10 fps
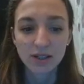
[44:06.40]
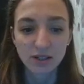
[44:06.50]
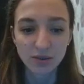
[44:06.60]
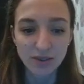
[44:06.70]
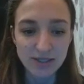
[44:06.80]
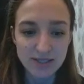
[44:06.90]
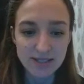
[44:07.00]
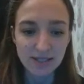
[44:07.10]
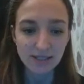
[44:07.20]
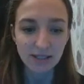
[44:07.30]
You can
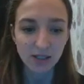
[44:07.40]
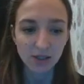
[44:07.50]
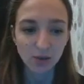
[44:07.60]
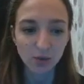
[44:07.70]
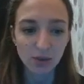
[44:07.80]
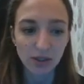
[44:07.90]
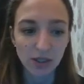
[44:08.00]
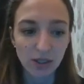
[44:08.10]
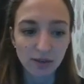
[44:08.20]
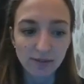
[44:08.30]
see now
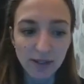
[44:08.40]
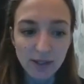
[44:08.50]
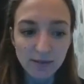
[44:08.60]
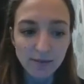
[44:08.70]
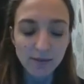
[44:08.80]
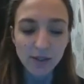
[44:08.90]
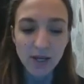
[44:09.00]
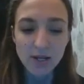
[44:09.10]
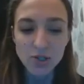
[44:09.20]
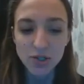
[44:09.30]
Lviv
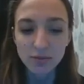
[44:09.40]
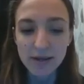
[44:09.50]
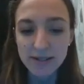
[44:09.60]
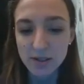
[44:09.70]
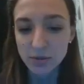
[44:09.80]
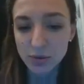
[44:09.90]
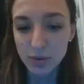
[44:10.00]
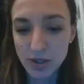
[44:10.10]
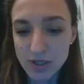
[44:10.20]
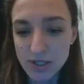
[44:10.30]
National Medical
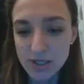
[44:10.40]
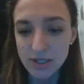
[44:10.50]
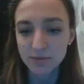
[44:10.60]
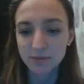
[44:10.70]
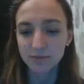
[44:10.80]
University